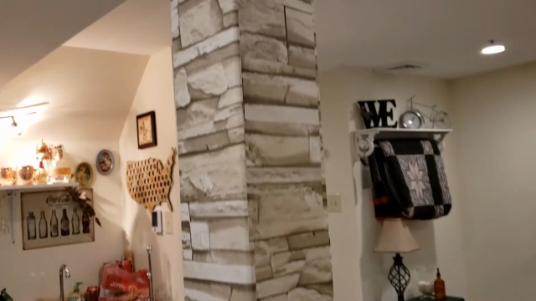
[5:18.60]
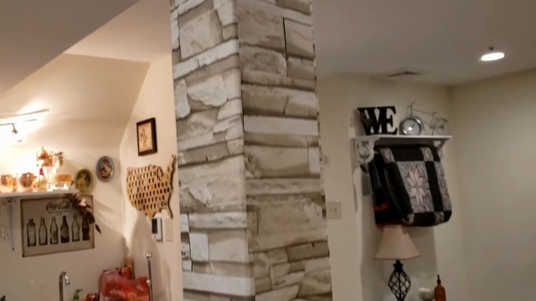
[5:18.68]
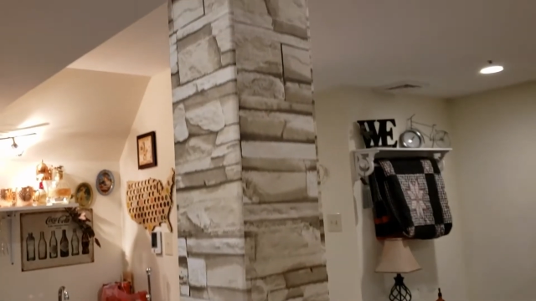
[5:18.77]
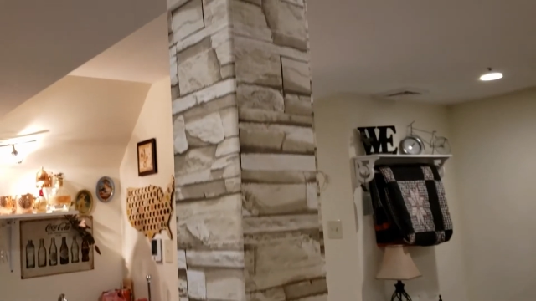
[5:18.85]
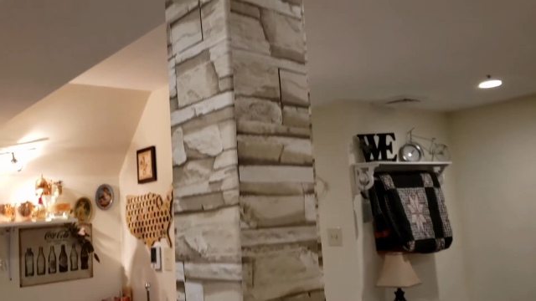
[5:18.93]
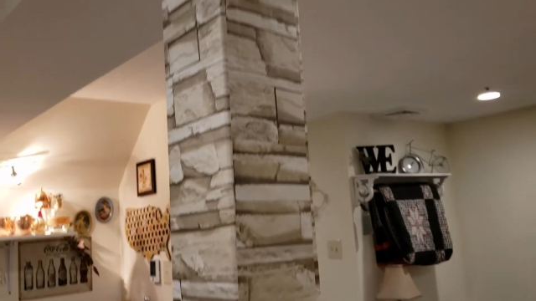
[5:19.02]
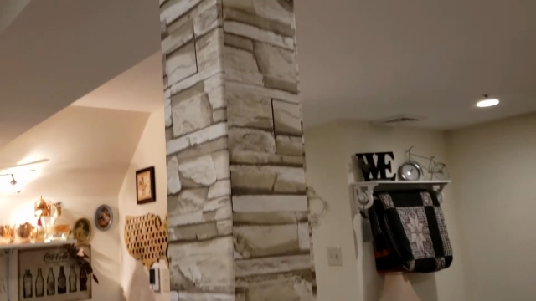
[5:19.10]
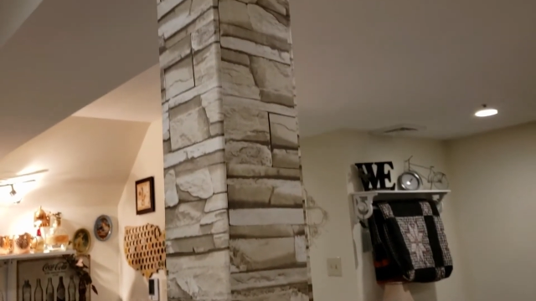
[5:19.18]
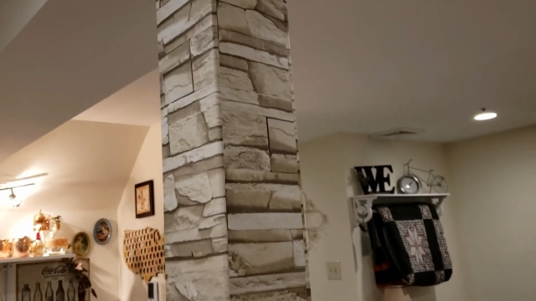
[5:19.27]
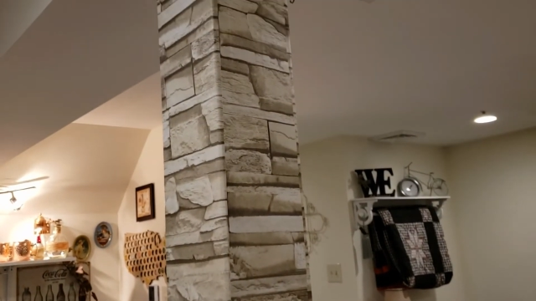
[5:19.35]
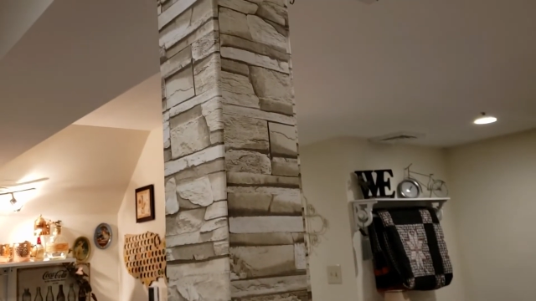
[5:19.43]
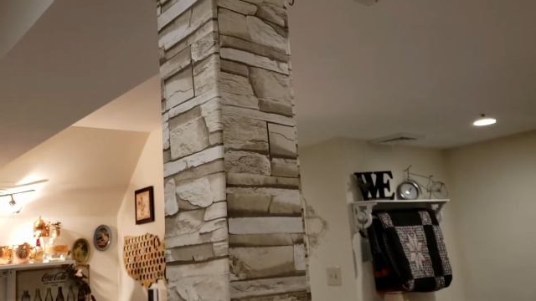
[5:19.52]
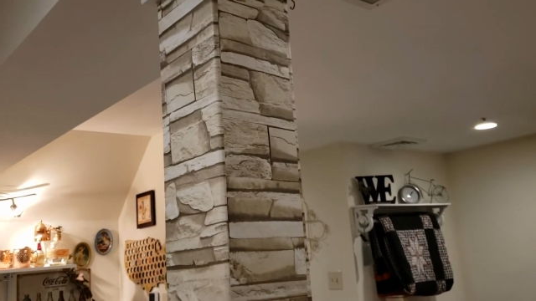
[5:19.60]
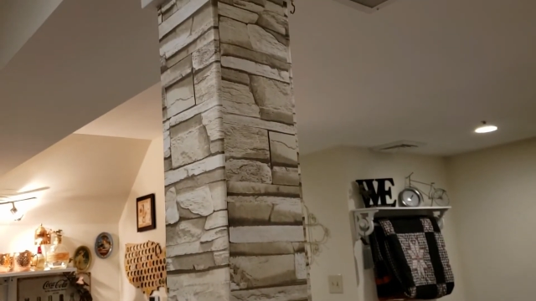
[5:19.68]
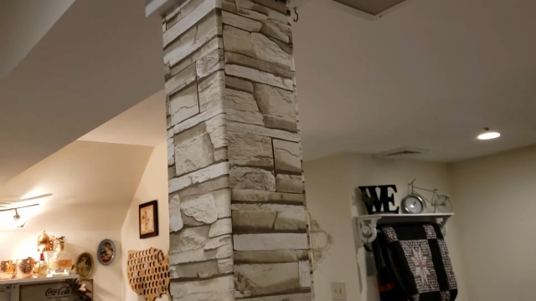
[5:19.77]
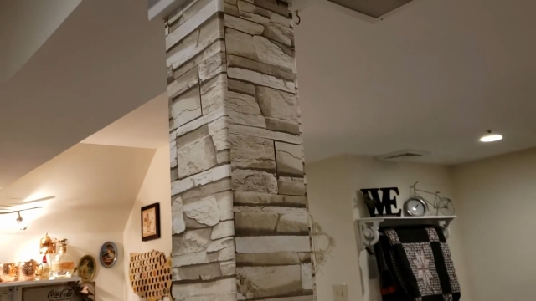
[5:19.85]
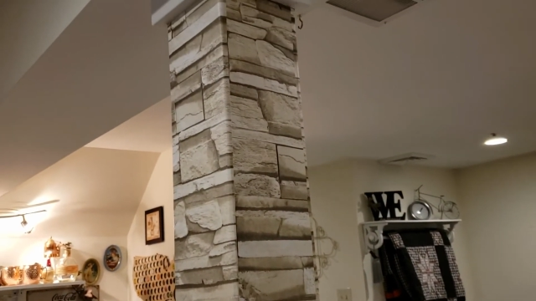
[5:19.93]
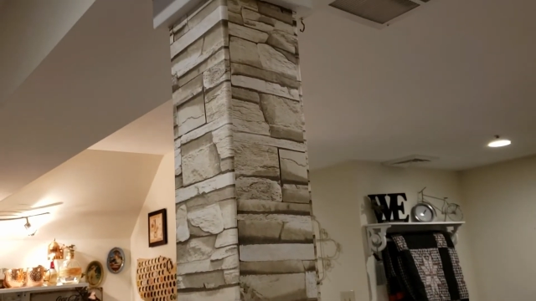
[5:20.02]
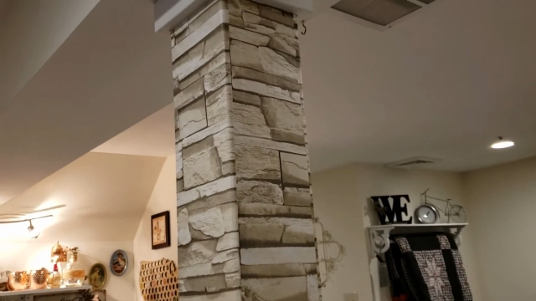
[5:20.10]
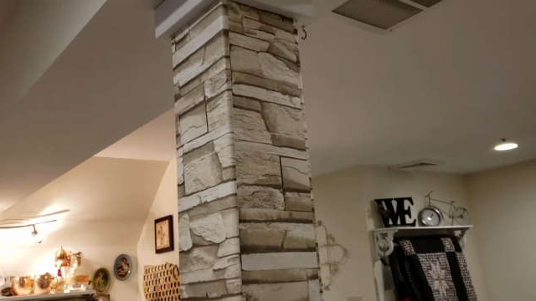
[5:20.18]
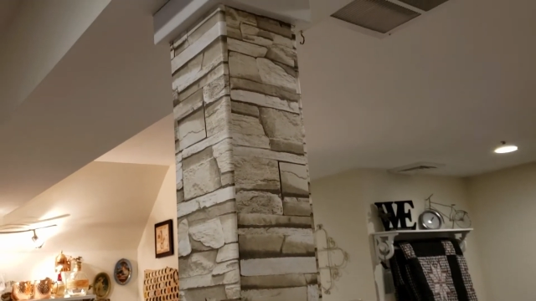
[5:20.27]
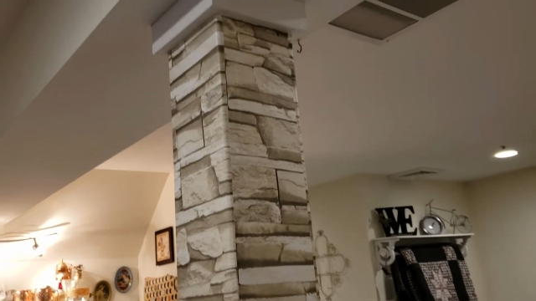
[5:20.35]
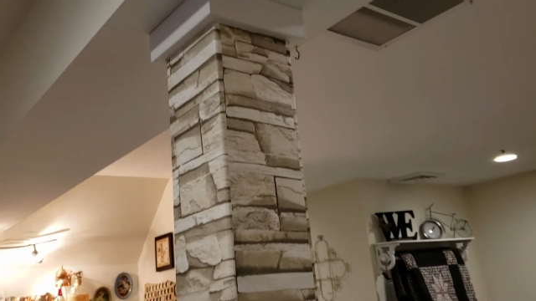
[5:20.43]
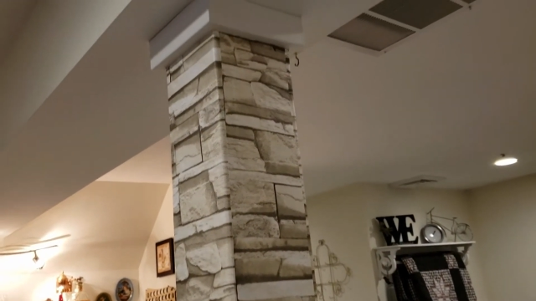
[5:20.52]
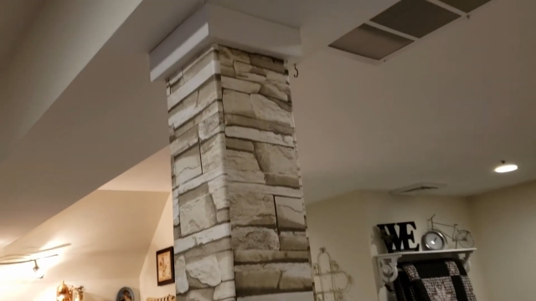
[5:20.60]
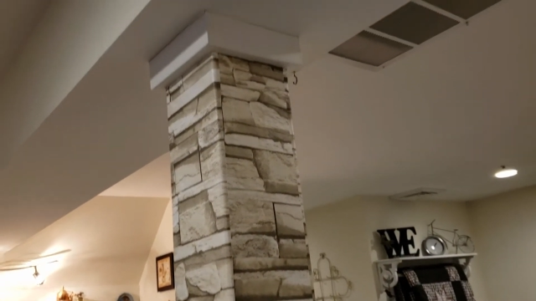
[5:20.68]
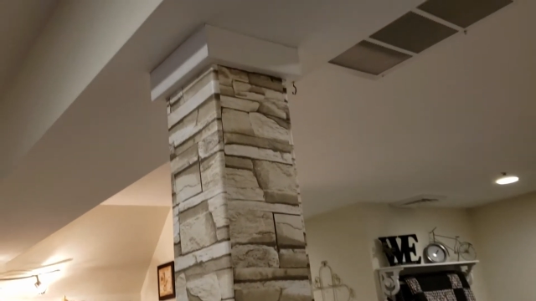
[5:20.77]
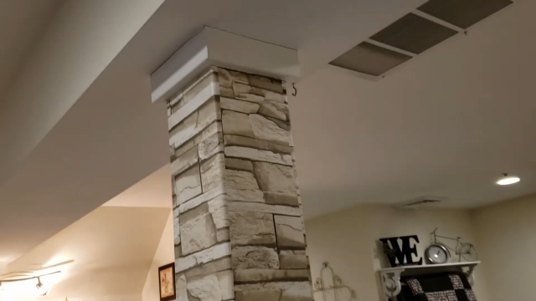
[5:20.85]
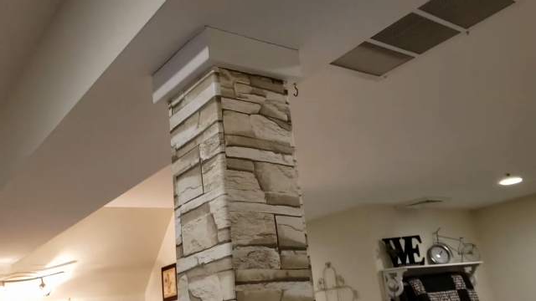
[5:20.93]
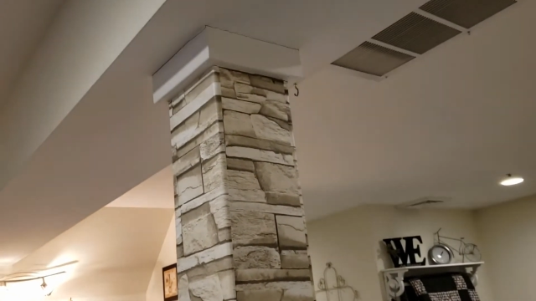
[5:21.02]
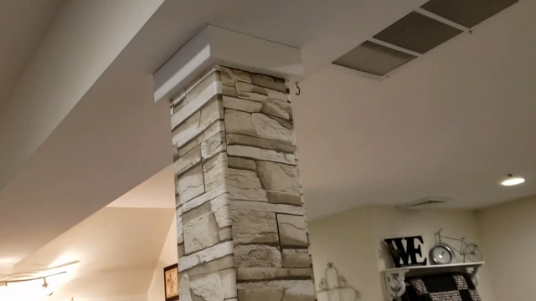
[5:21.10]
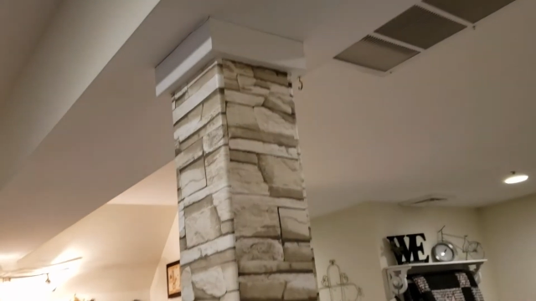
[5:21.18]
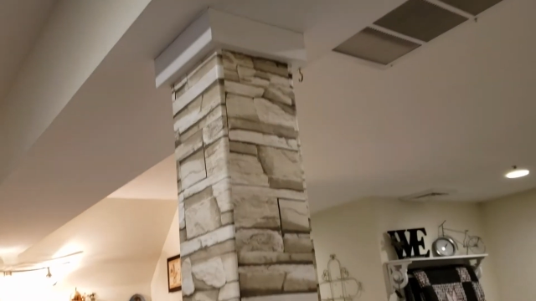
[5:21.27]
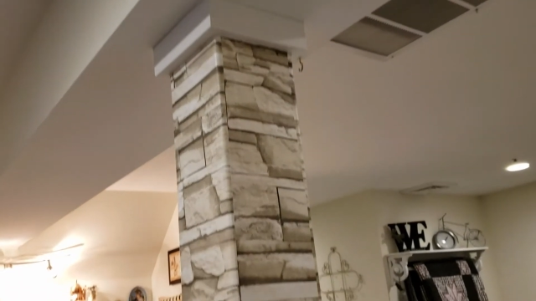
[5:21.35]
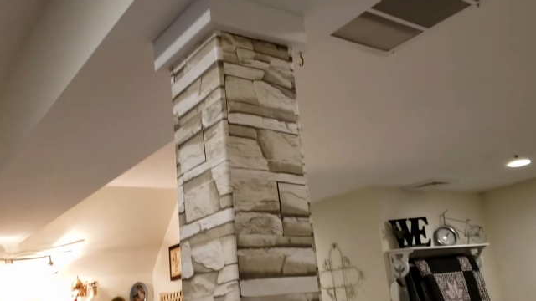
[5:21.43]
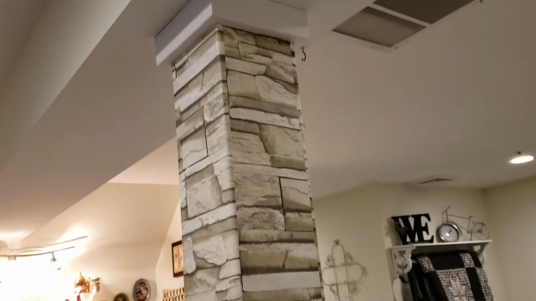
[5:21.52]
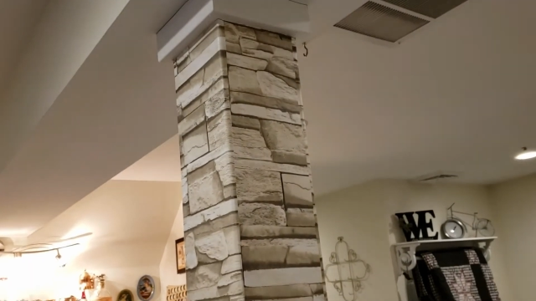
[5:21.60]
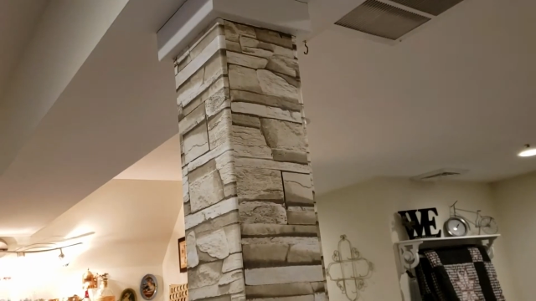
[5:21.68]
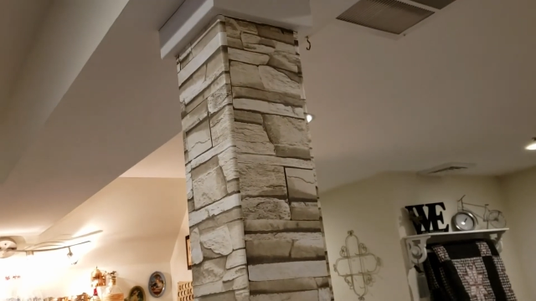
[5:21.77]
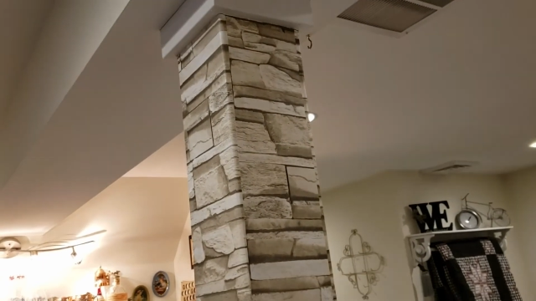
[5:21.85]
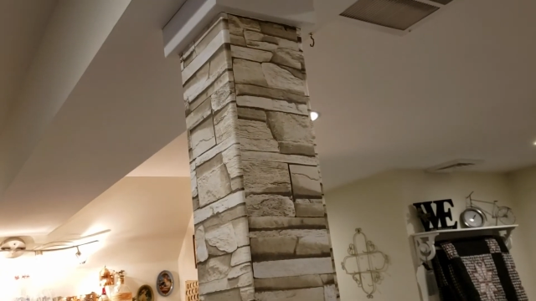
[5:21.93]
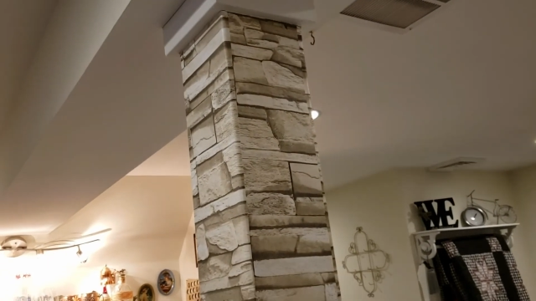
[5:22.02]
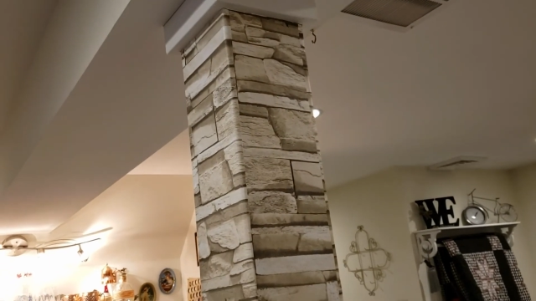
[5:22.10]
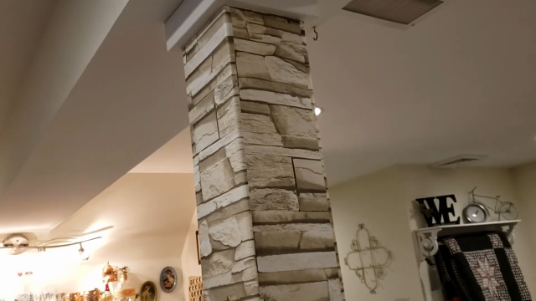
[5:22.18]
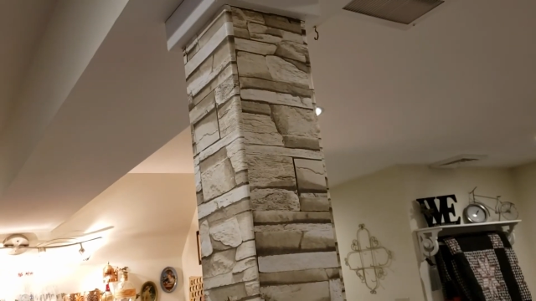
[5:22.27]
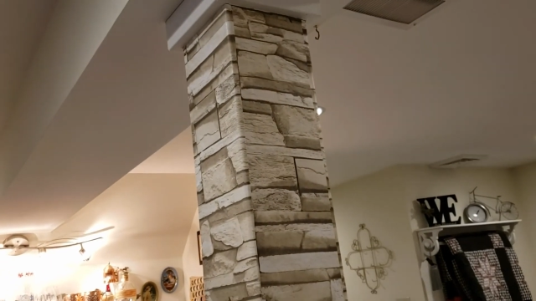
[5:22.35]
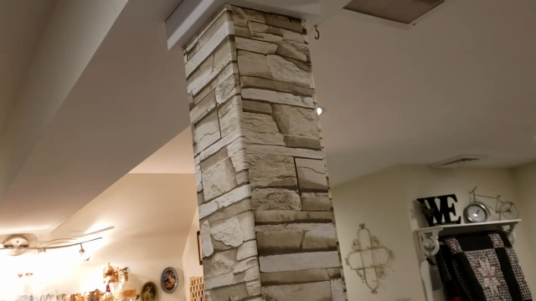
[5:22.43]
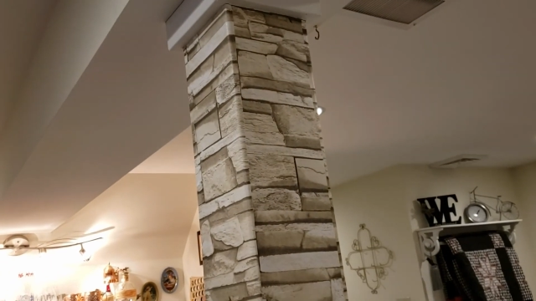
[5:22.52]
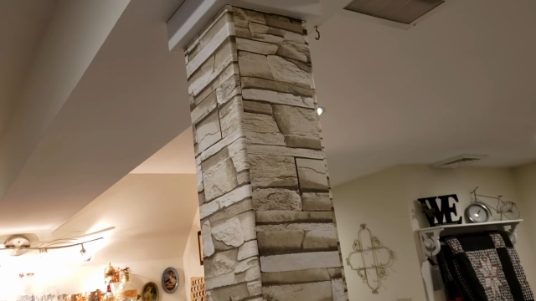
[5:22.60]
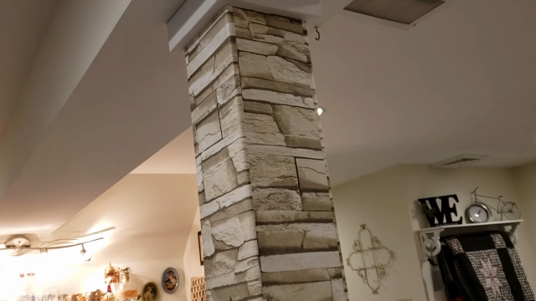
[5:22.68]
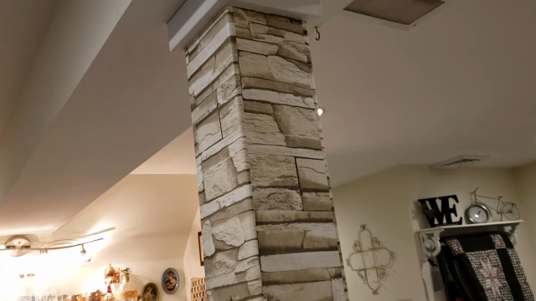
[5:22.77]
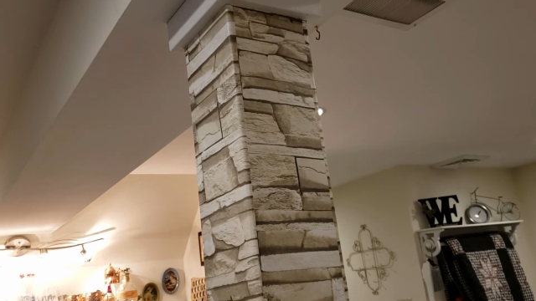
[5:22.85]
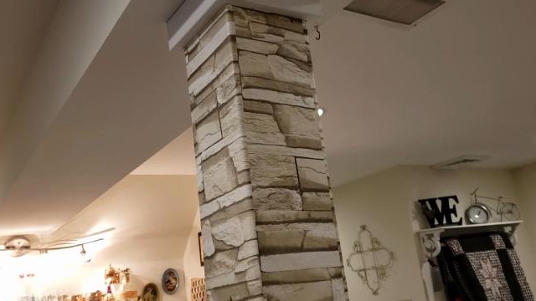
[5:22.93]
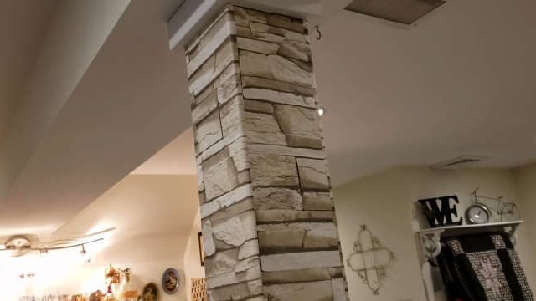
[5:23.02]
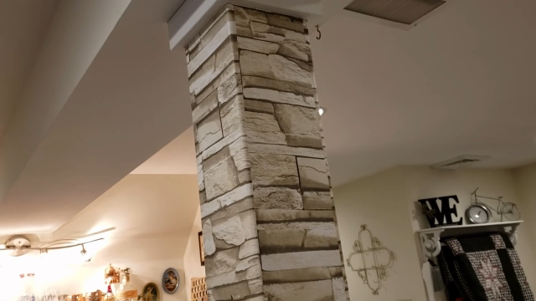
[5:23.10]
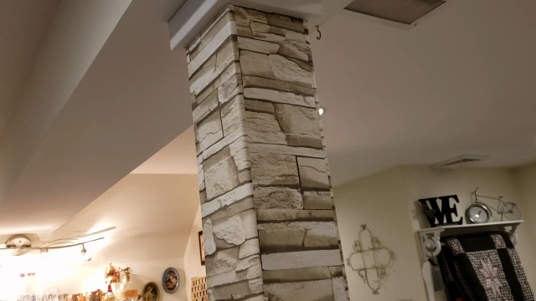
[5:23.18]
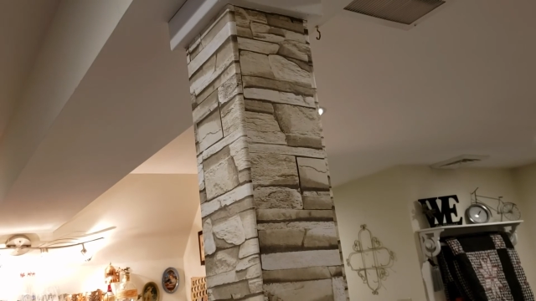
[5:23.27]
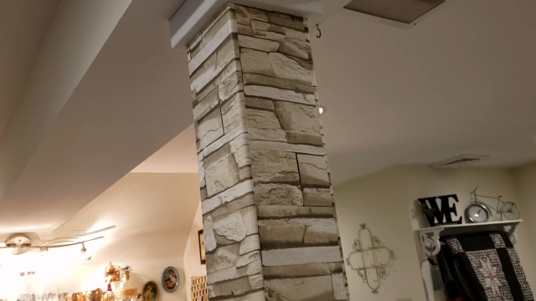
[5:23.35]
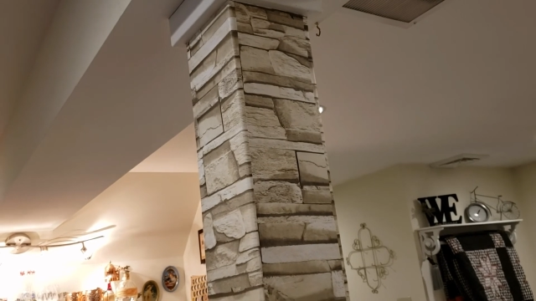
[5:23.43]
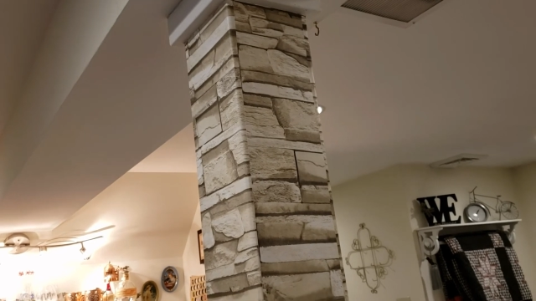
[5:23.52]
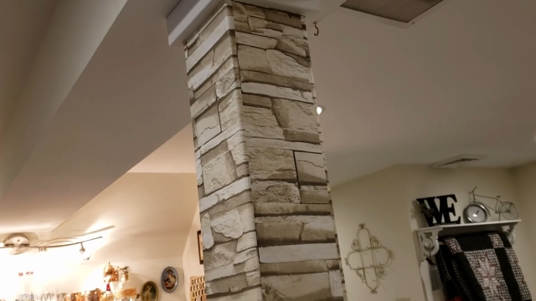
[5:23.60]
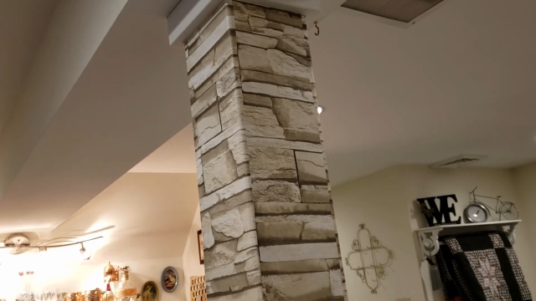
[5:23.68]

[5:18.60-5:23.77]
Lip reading: No face is visible, so there are no lips to read.